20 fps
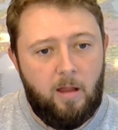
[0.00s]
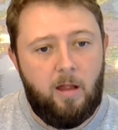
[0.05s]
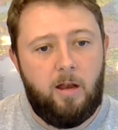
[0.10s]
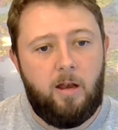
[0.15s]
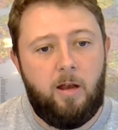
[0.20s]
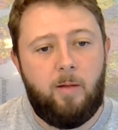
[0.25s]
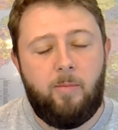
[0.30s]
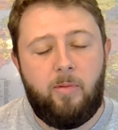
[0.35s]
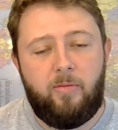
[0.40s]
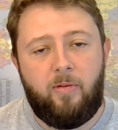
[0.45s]

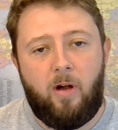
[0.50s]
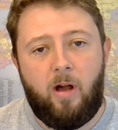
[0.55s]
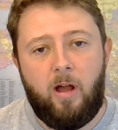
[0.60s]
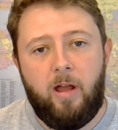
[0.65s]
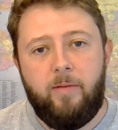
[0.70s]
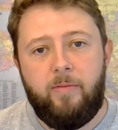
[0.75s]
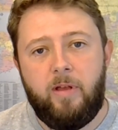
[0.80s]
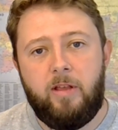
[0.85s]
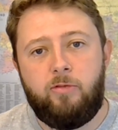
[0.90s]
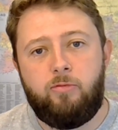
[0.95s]
Number
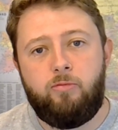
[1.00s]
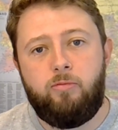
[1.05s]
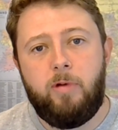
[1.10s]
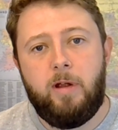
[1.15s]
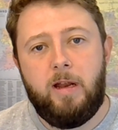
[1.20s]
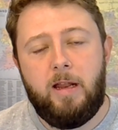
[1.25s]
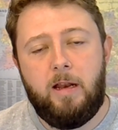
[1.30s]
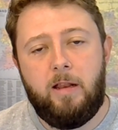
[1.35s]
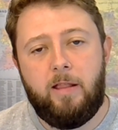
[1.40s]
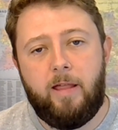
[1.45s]
five is
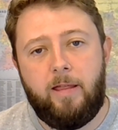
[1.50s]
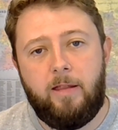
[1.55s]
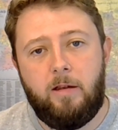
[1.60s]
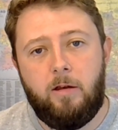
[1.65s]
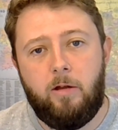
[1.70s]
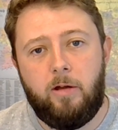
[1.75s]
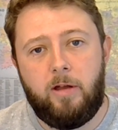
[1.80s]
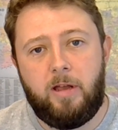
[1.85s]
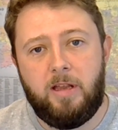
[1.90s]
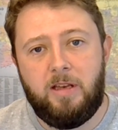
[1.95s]
really then
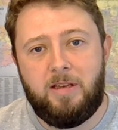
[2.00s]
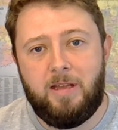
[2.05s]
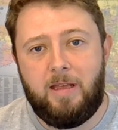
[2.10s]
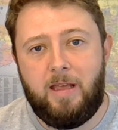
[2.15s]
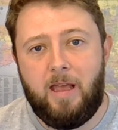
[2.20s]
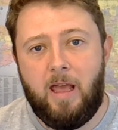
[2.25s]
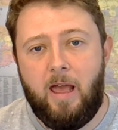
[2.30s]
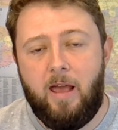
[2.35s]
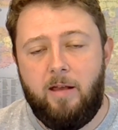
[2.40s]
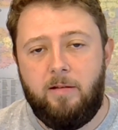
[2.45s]
looking to
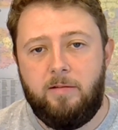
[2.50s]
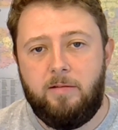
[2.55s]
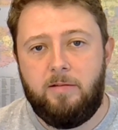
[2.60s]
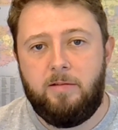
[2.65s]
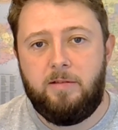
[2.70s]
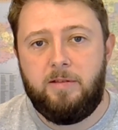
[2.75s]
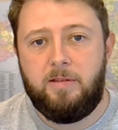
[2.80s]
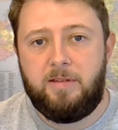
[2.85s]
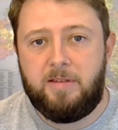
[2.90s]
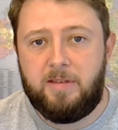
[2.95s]
get
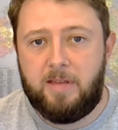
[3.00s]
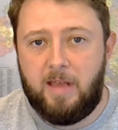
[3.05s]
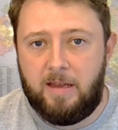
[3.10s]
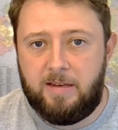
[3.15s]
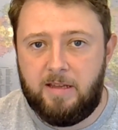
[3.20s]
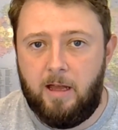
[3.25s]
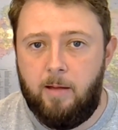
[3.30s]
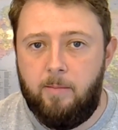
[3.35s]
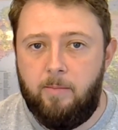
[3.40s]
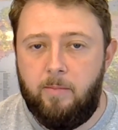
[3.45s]

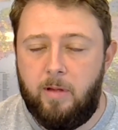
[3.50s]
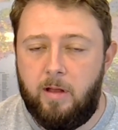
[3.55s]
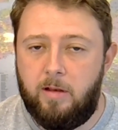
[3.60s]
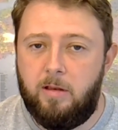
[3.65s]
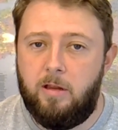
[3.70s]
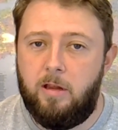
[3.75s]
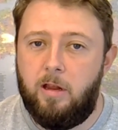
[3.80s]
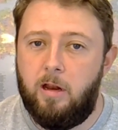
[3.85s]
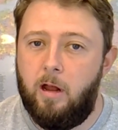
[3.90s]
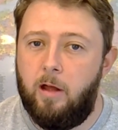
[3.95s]
set up, and